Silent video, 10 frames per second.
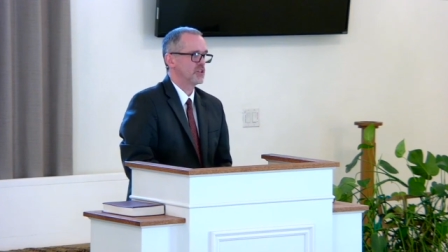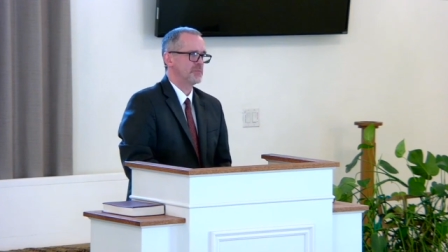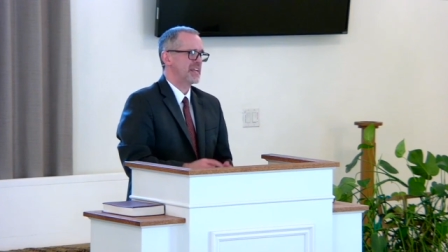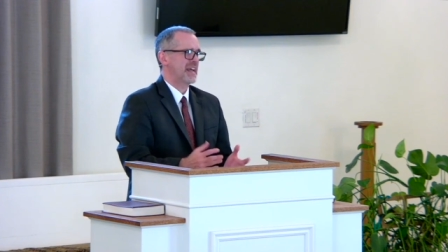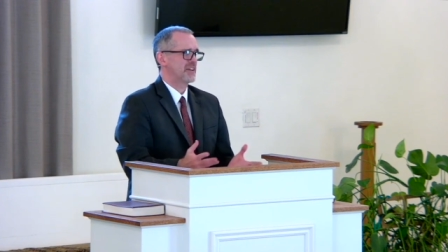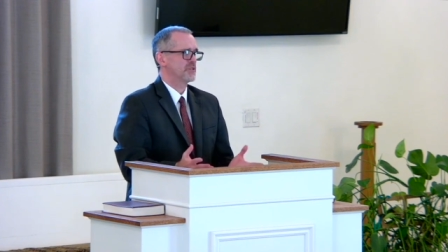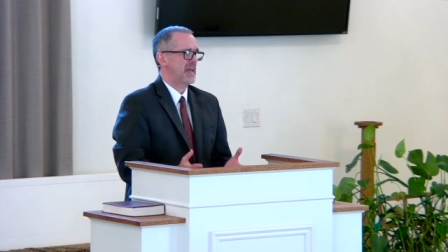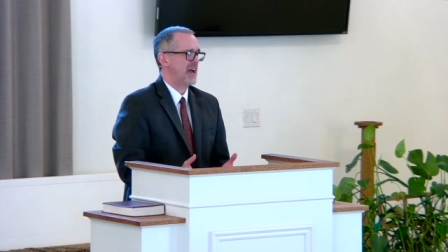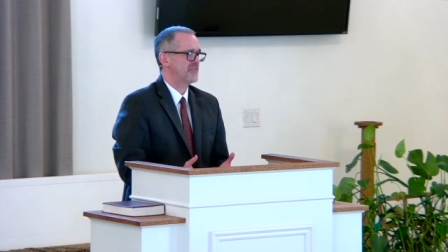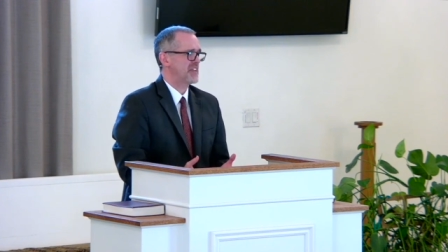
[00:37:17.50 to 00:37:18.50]
You mean I don't
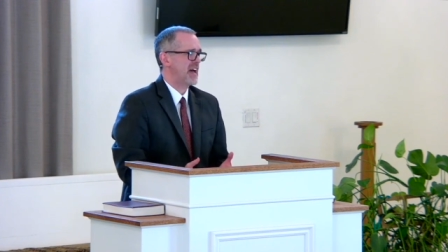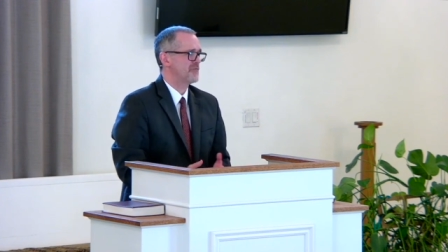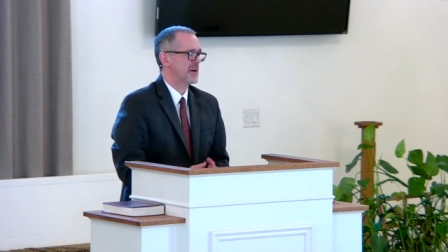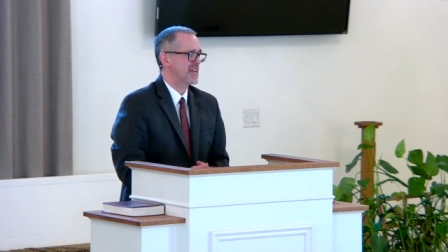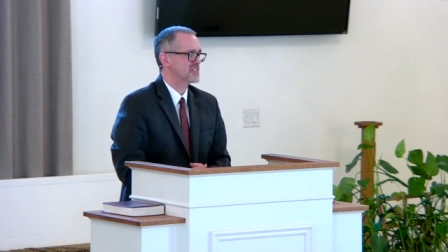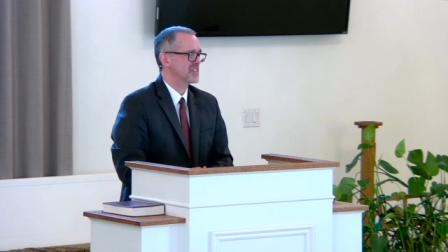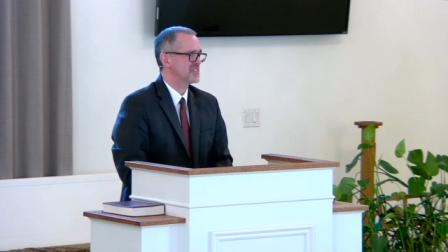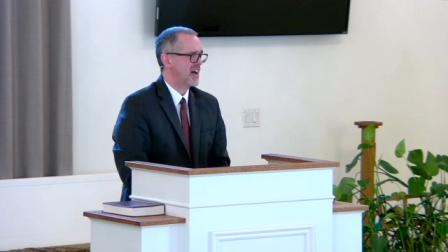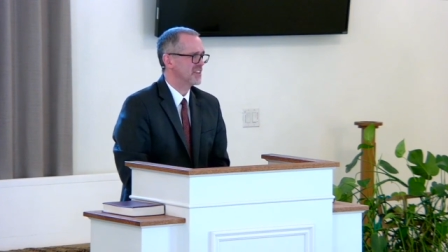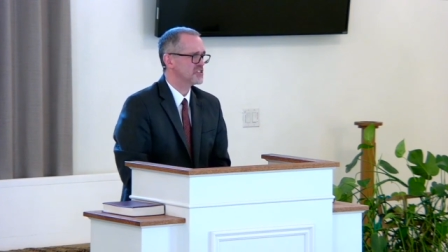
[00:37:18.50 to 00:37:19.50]
have to have my
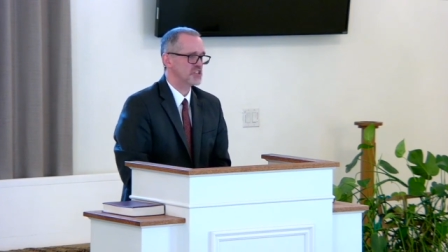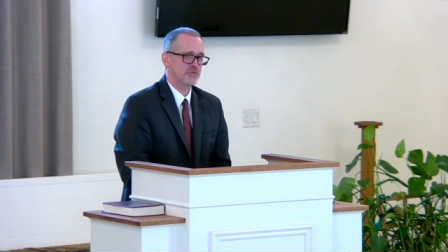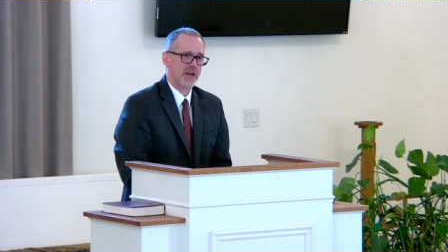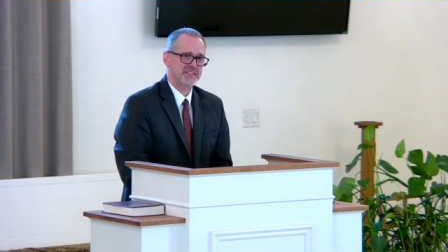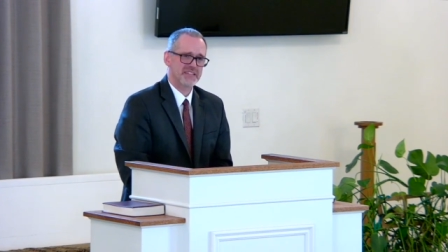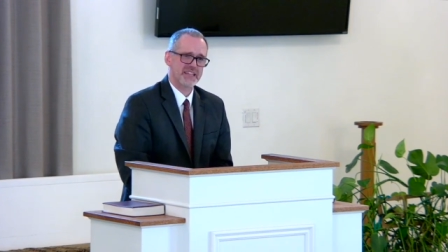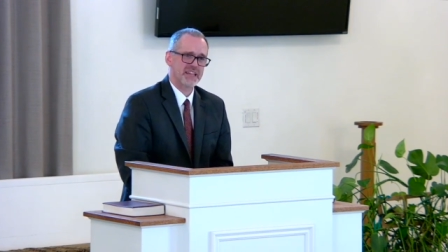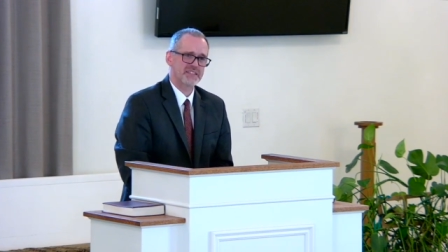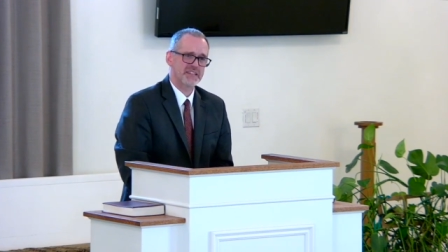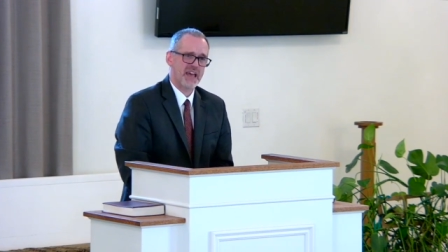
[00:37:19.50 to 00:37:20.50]
eschatology right to get
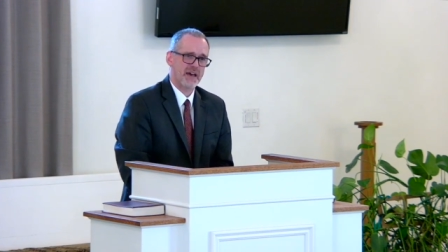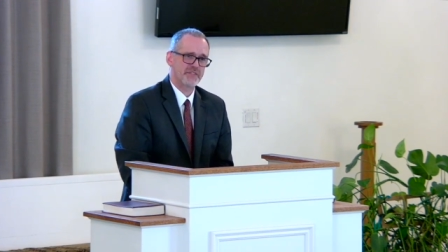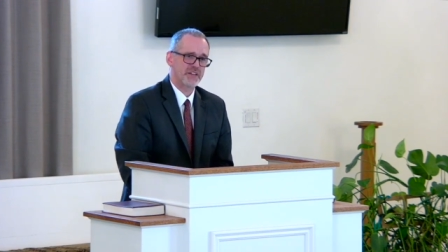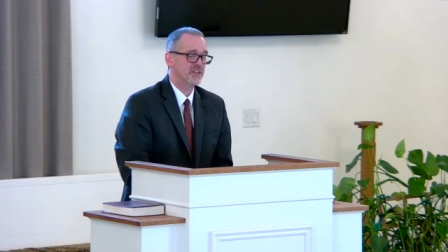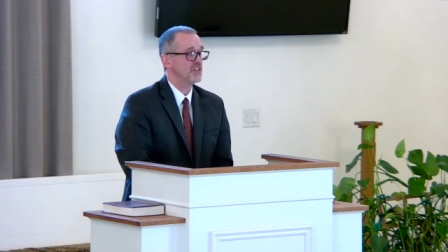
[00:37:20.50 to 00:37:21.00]
into heaven?